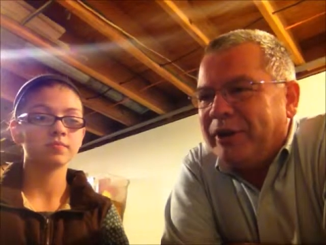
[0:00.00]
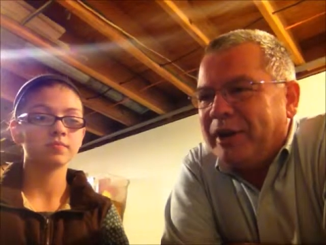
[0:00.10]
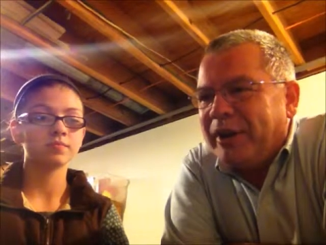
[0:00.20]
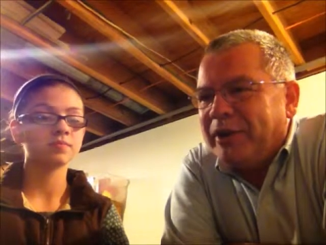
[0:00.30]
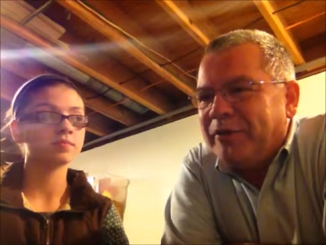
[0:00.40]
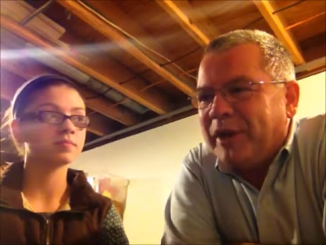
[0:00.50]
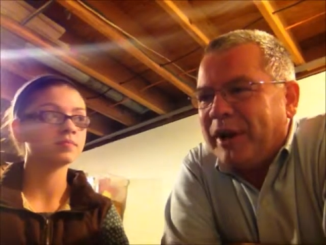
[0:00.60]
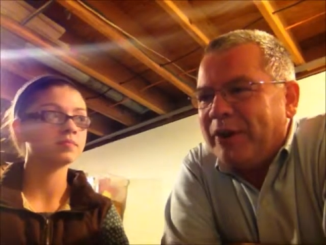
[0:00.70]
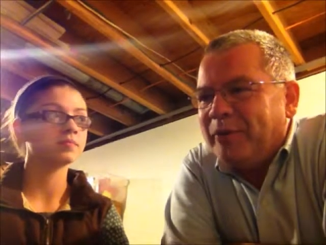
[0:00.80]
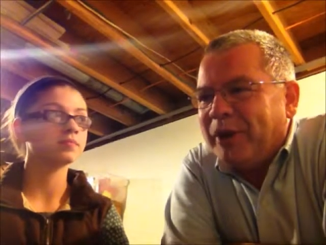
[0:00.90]
Speaker 1: it down if I
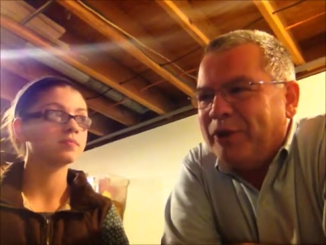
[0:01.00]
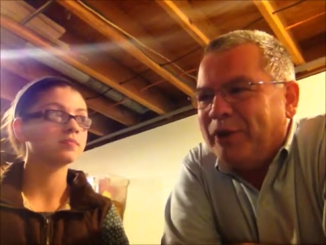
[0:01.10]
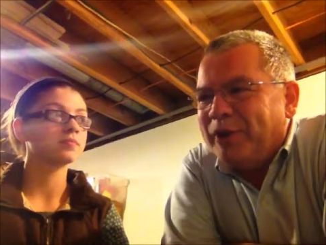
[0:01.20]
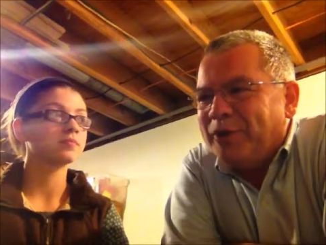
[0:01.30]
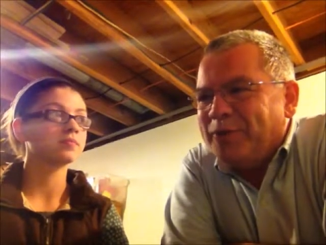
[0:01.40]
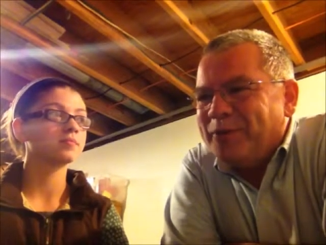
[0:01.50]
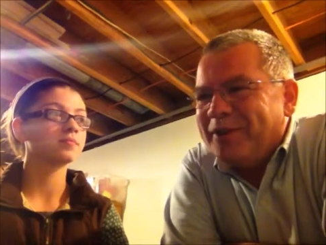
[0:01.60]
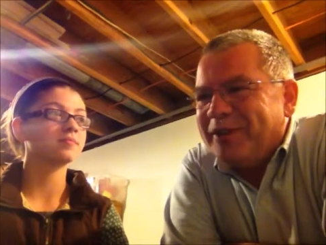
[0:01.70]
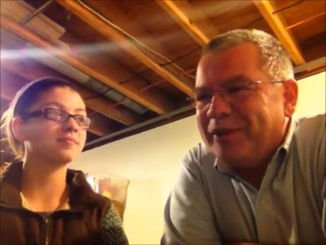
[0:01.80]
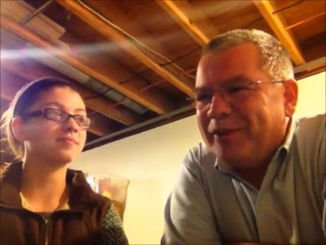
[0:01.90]
had my druthers, but
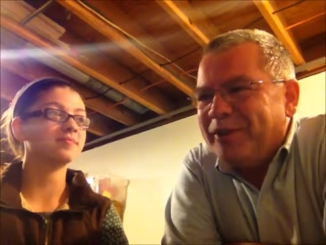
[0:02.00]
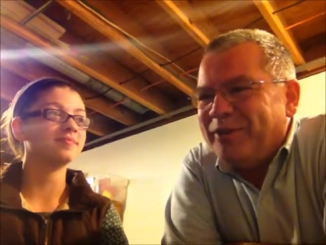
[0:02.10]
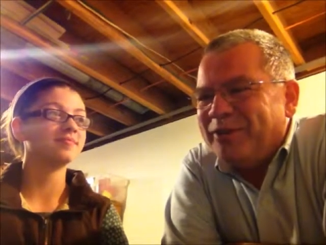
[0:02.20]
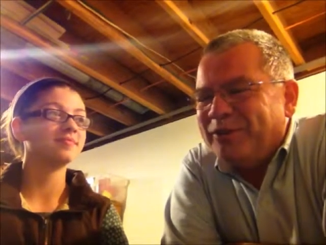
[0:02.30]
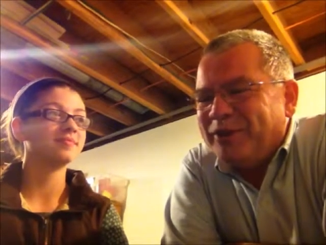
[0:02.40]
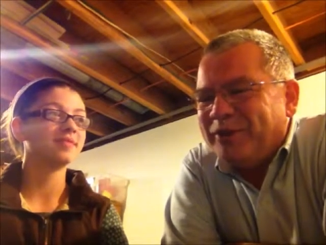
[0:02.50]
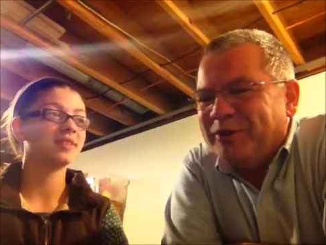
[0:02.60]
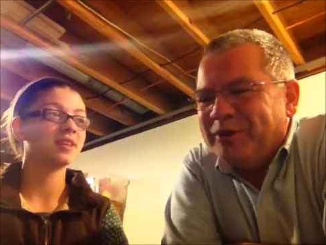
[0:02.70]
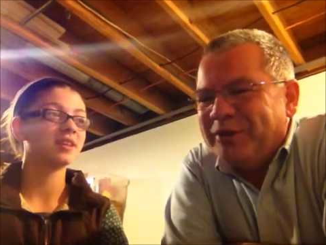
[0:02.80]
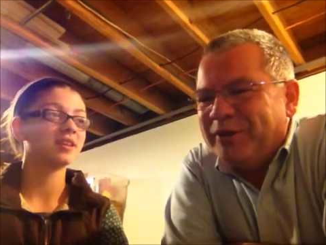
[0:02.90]
I know mm-hmm. others feel
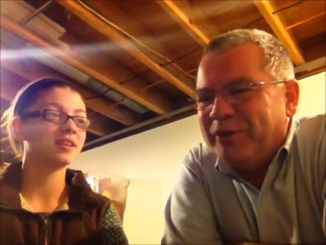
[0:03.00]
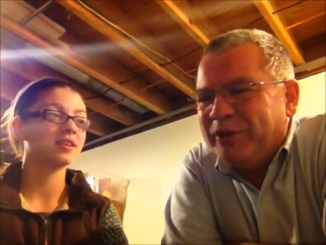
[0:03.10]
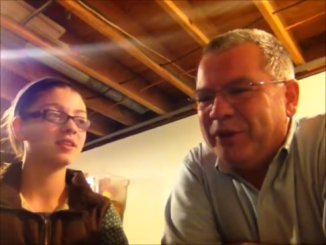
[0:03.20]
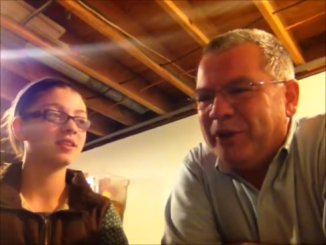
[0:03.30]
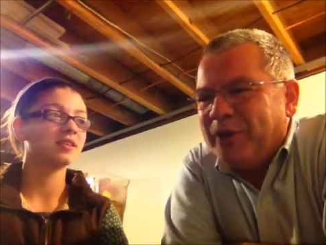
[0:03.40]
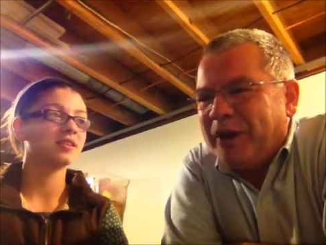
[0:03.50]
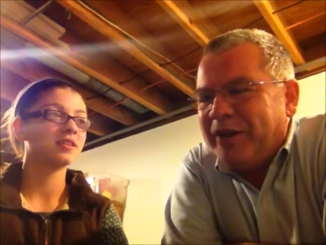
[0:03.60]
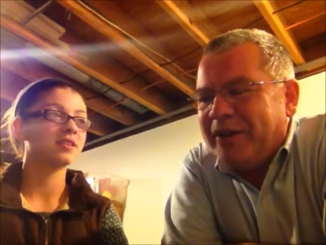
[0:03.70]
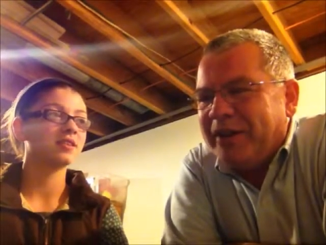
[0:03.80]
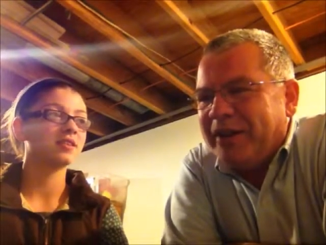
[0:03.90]
differently about
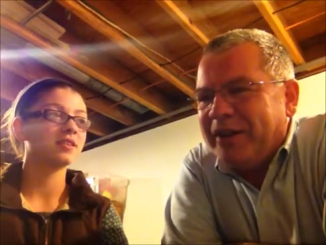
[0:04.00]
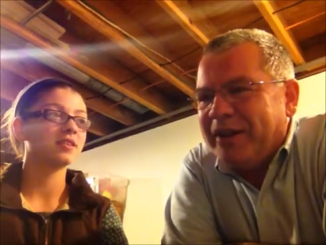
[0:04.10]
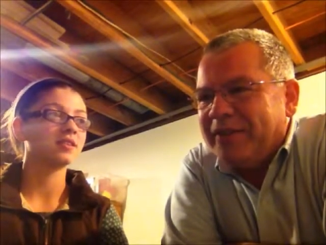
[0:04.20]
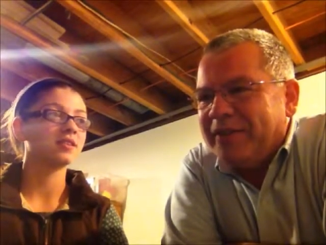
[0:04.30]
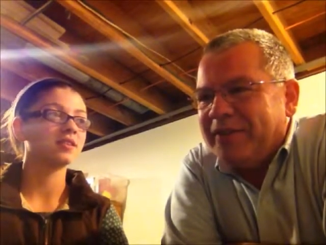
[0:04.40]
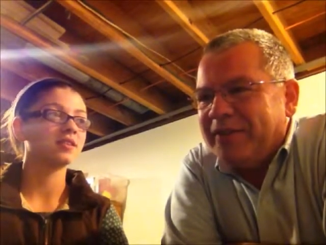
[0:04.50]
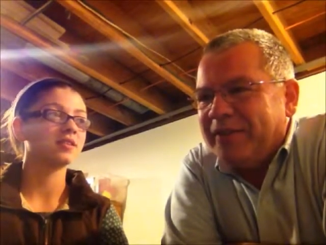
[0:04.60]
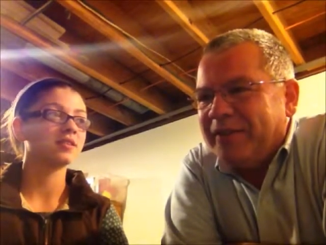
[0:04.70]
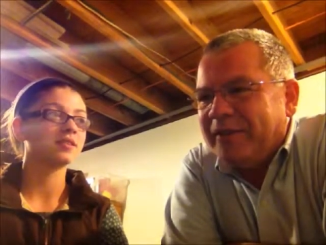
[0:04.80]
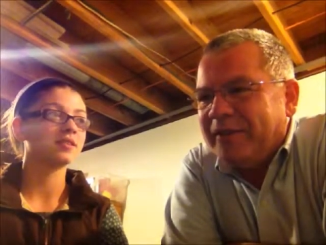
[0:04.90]
it, and I guess
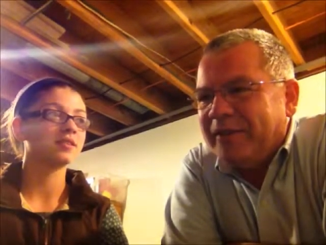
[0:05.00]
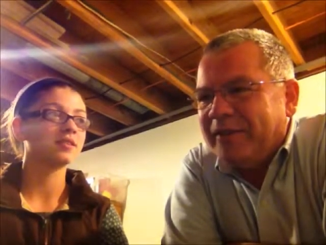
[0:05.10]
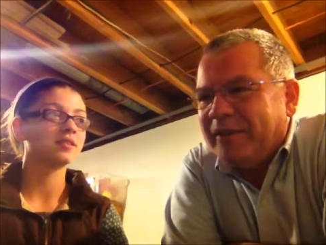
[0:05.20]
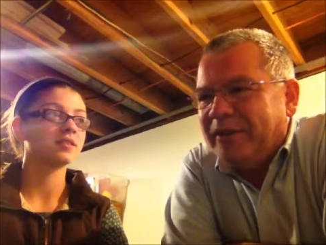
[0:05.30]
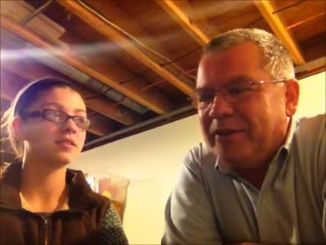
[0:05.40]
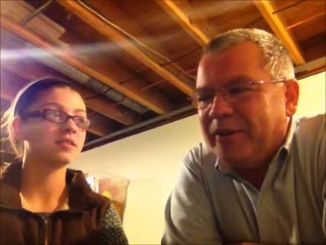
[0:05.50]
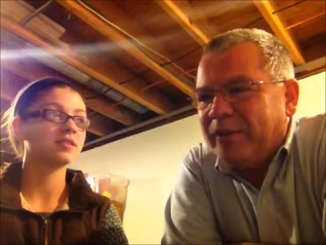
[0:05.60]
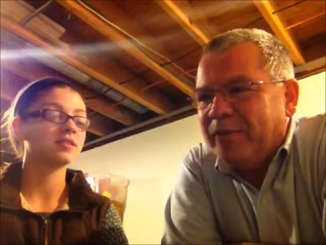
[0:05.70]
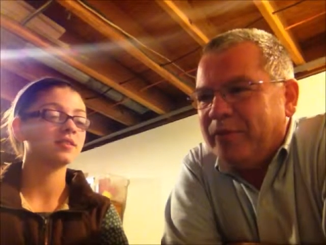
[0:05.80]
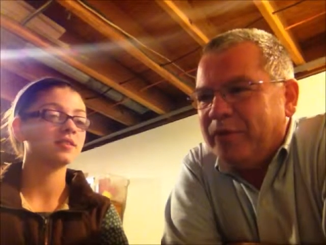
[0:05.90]
there's
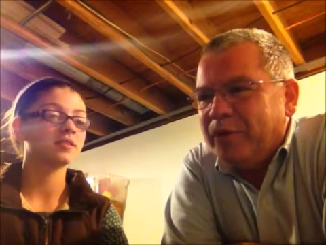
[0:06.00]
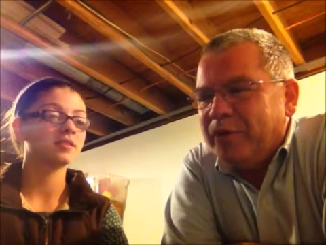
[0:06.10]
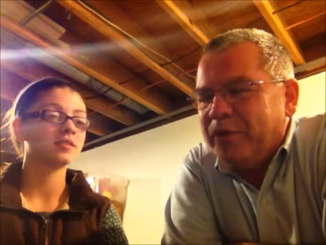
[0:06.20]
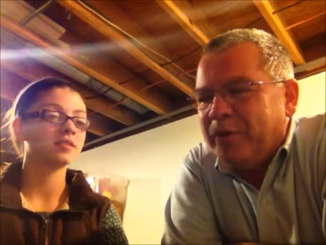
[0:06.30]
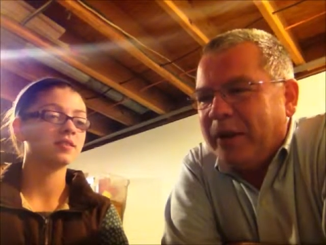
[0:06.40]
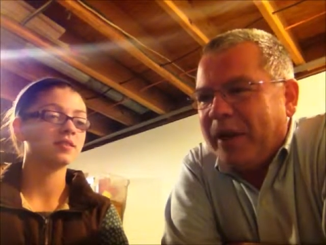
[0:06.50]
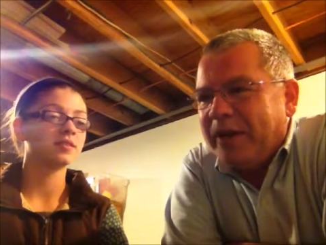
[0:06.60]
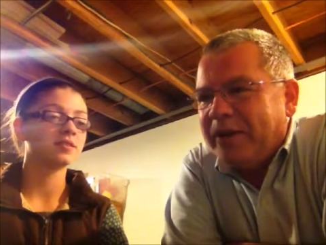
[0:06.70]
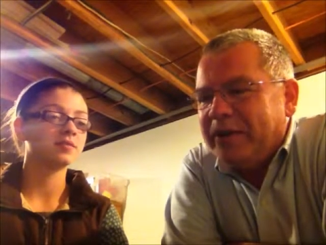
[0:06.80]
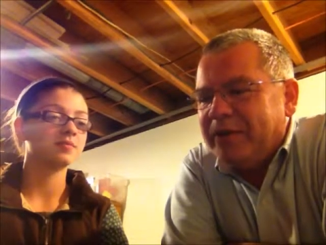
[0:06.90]
some move to make
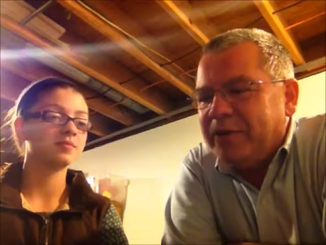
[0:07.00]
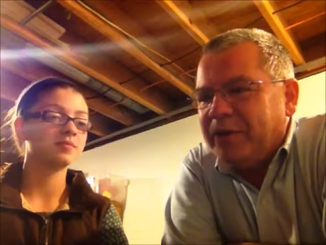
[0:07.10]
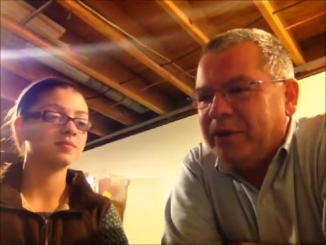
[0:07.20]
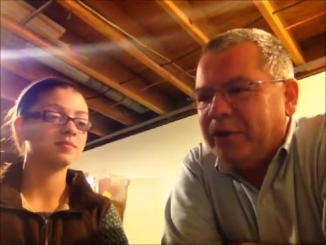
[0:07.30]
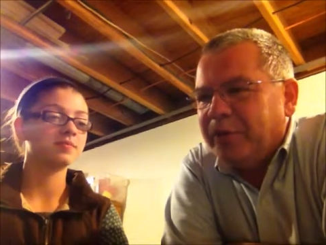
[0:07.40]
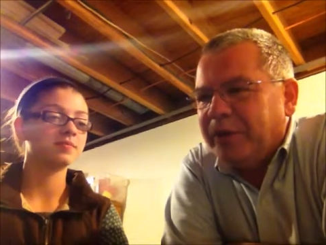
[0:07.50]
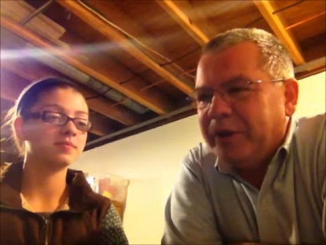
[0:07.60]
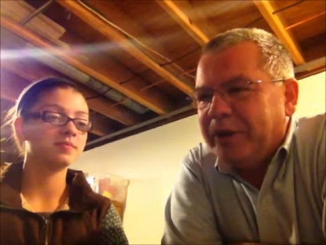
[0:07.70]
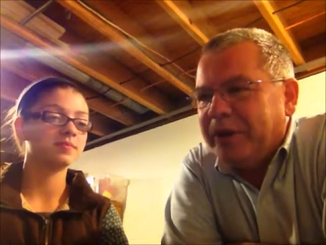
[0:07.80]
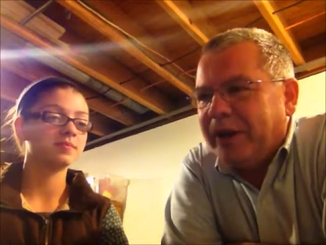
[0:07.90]
it a historical
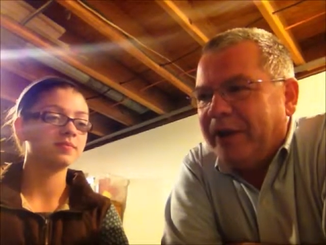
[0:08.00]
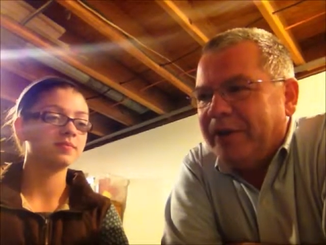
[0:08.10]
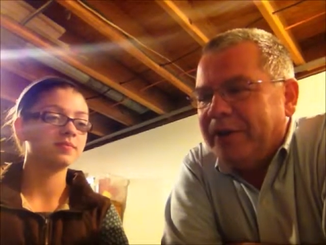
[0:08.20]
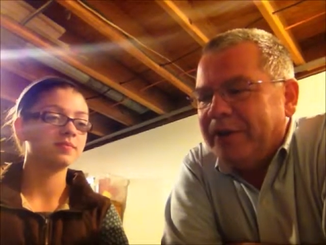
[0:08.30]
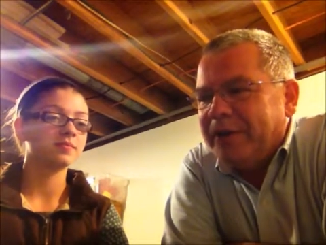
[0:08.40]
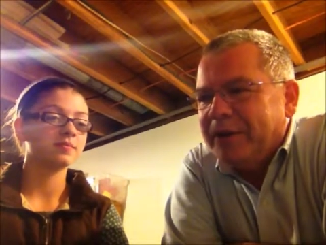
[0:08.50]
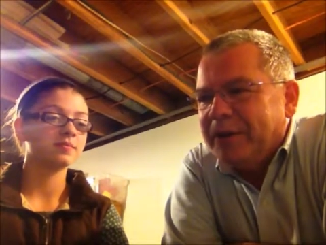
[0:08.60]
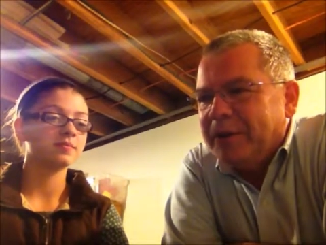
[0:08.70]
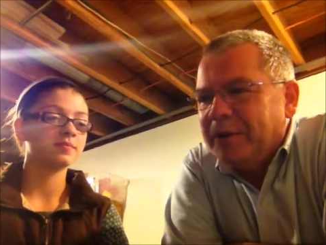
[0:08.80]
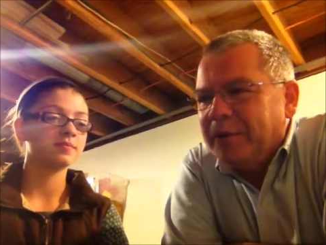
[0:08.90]
building now.
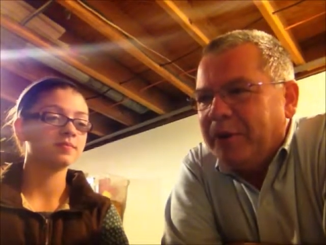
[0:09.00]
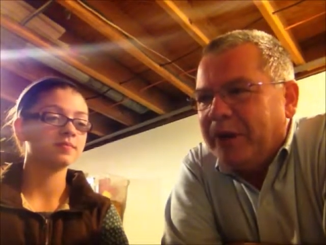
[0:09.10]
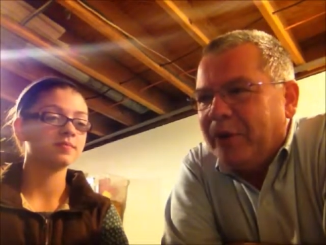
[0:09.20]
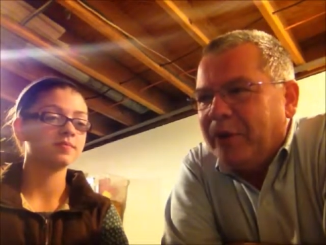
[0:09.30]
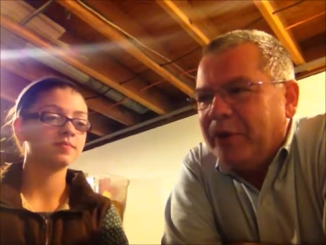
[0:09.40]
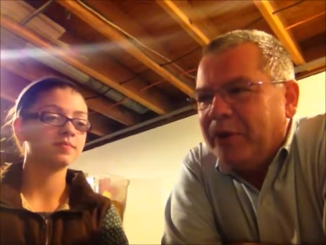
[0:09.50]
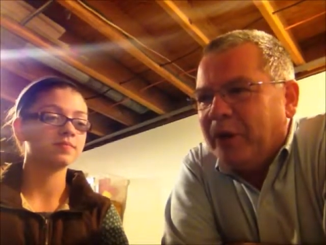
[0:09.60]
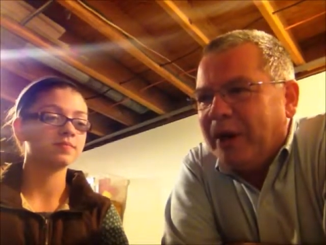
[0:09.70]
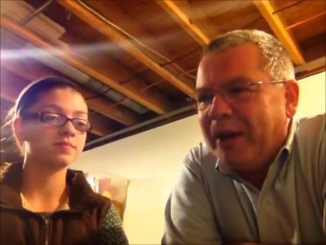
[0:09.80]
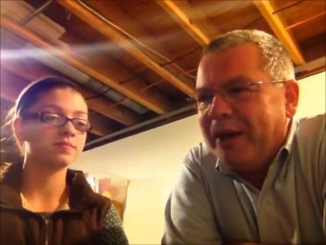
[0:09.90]
But I wonder
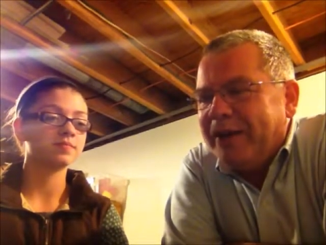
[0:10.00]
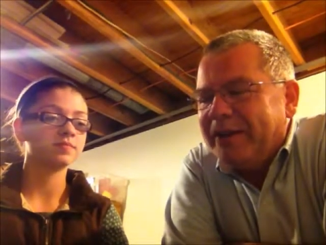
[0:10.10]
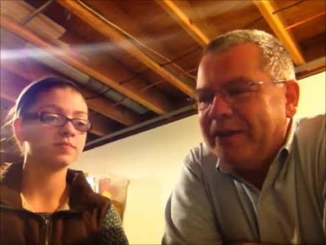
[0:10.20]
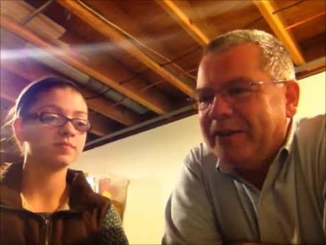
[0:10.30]
why